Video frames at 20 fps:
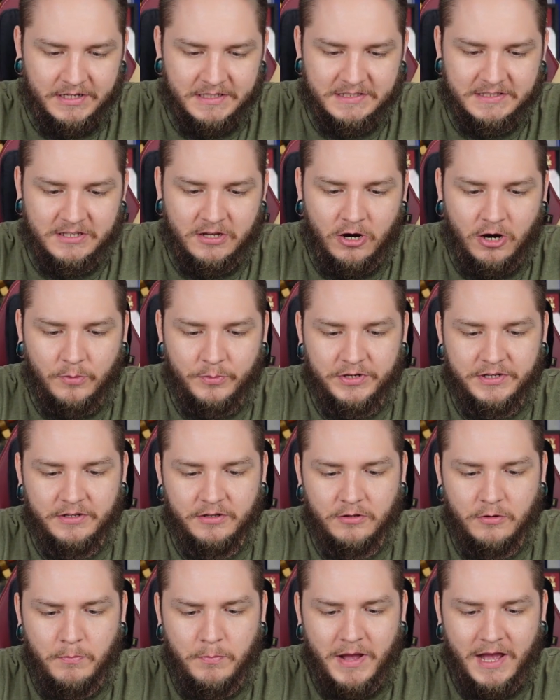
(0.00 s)
is the
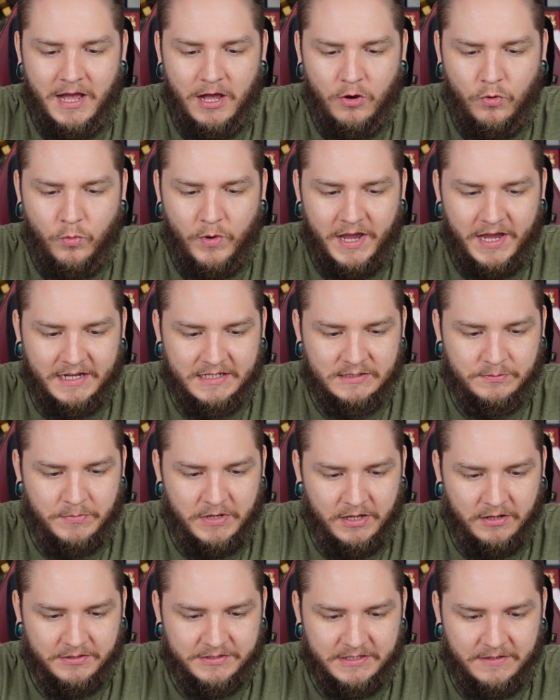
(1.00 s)
Armadillo bile wax
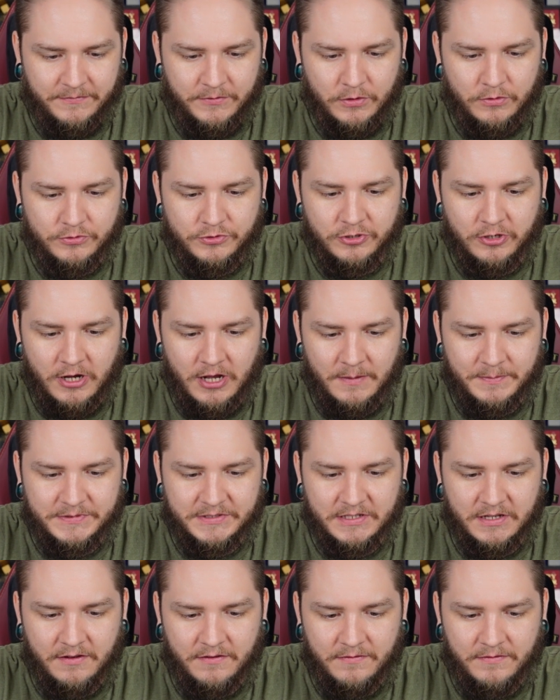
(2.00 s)
melt. A few
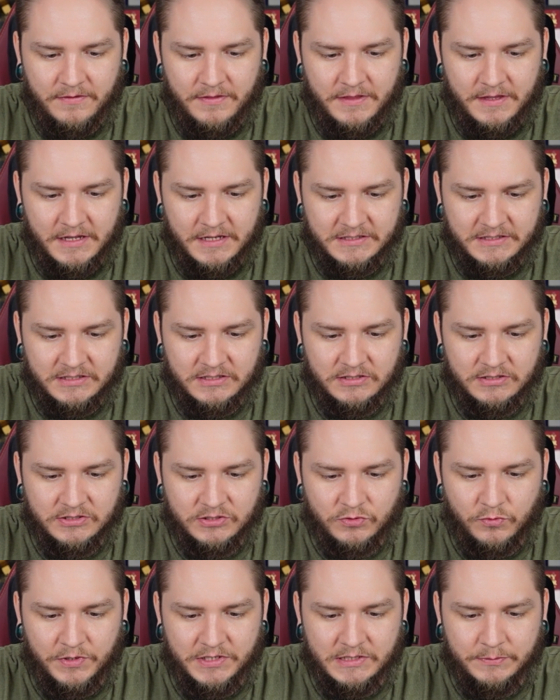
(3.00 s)
drops of this
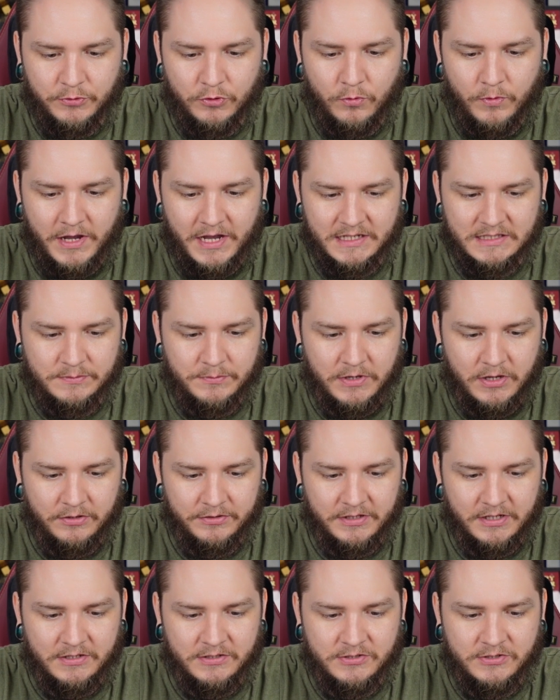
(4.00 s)
squeezable wax
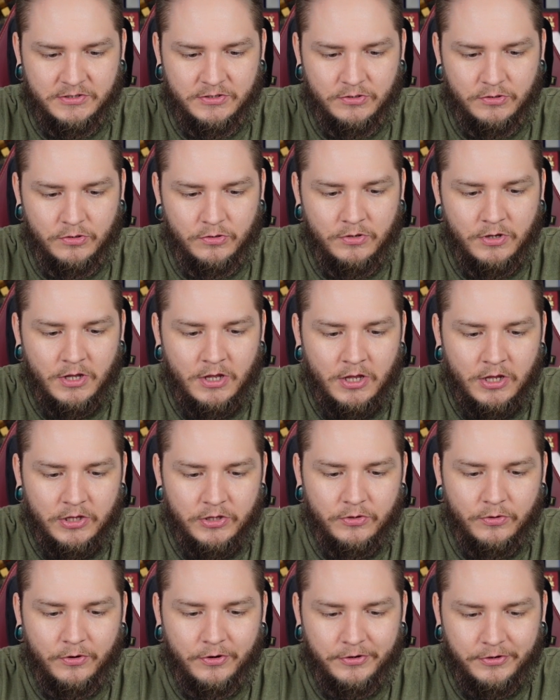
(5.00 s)
melt into
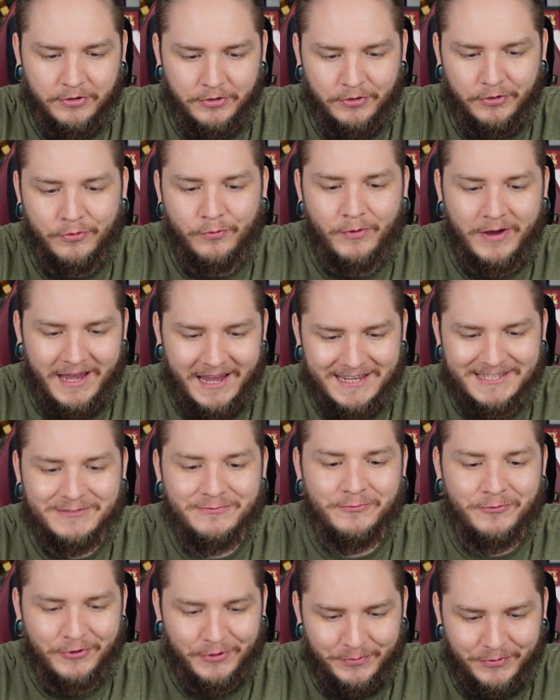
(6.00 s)
your new wax
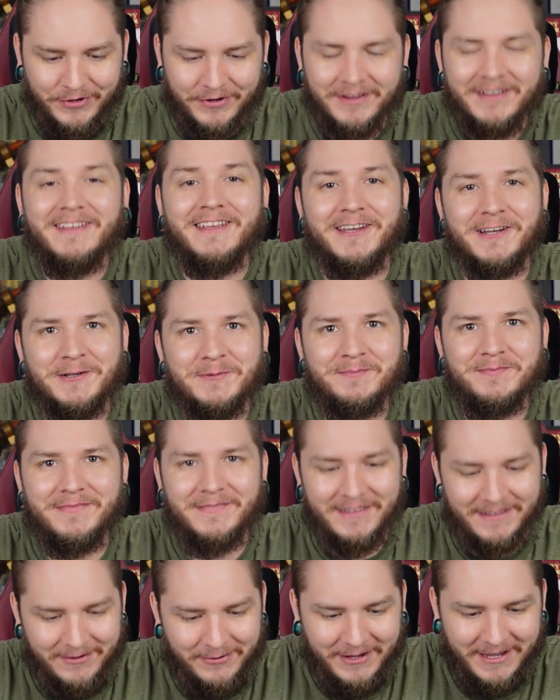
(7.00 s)
warmer. Yep.
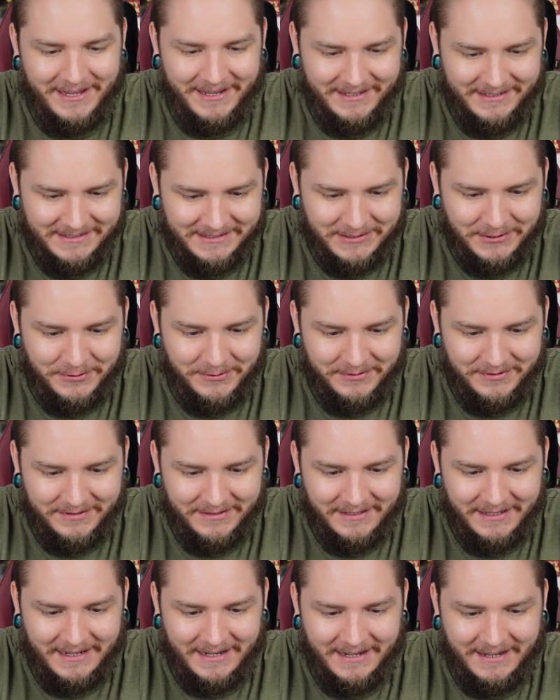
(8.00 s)
Okay, so
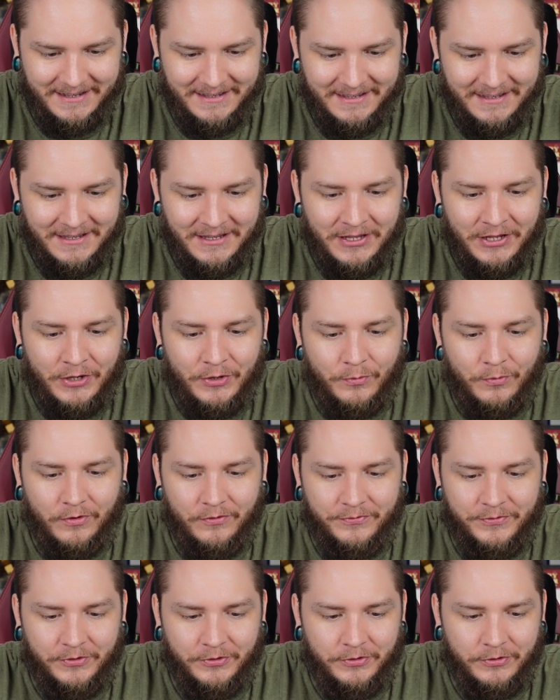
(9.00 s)
yeah, will
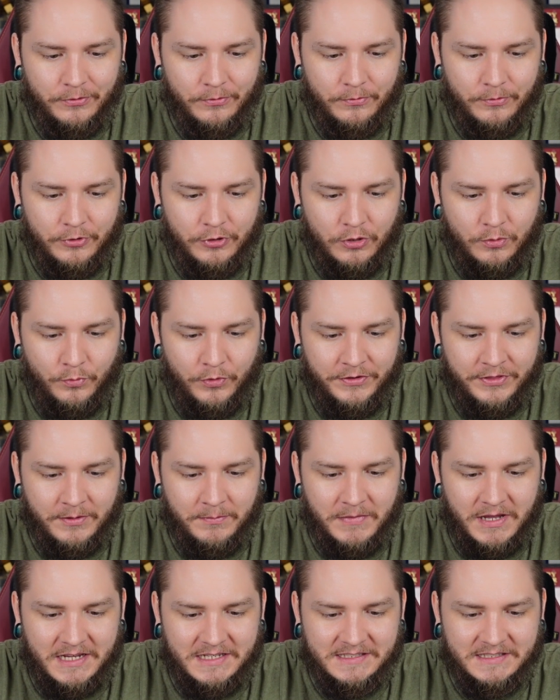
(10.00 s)
fill your room with
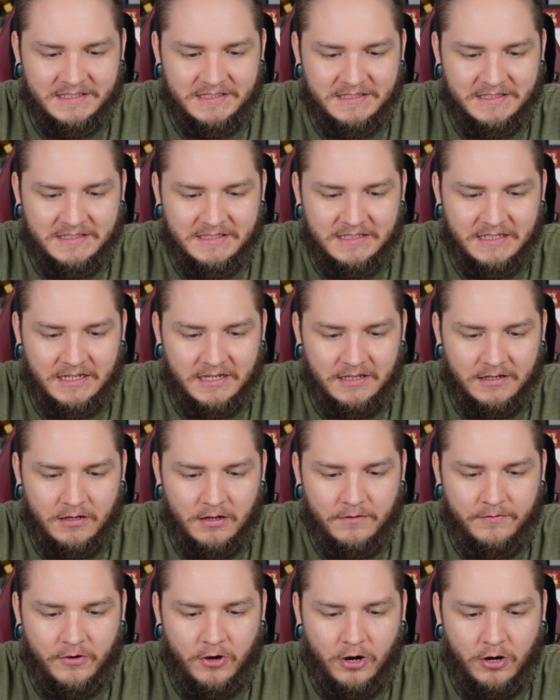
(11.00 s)
amazing scent
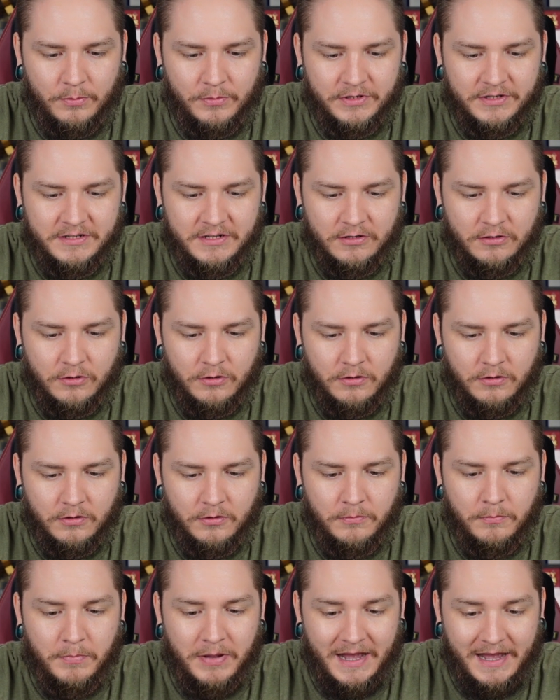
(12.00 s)
of
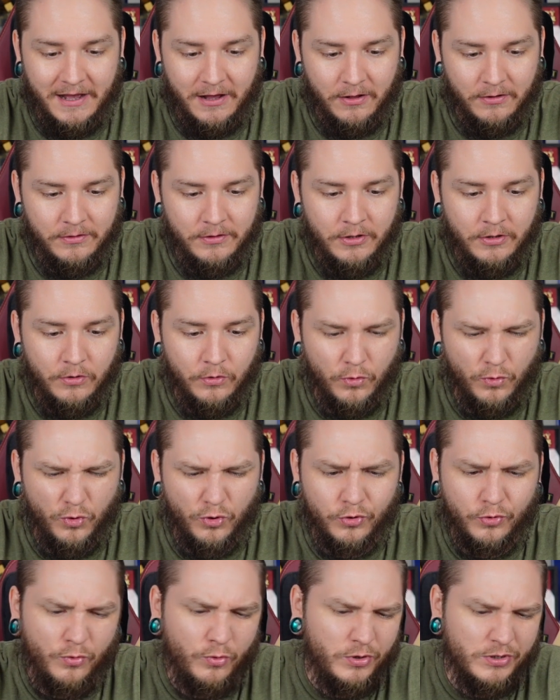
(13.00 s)
Armadillo bile
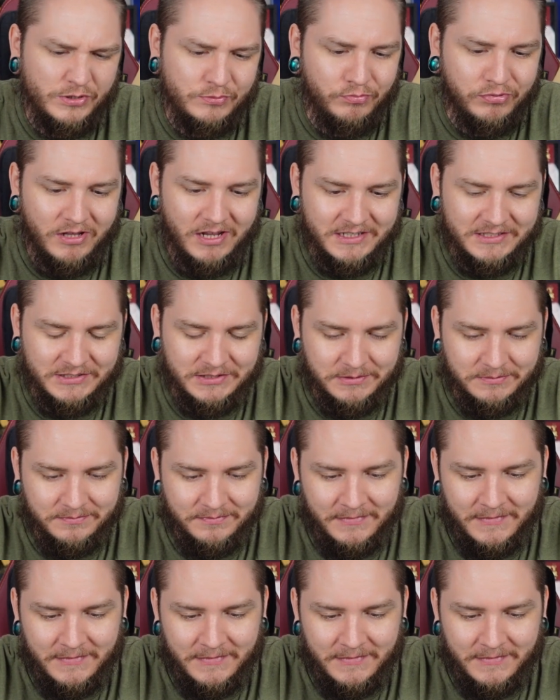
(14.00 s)
or orange blossom.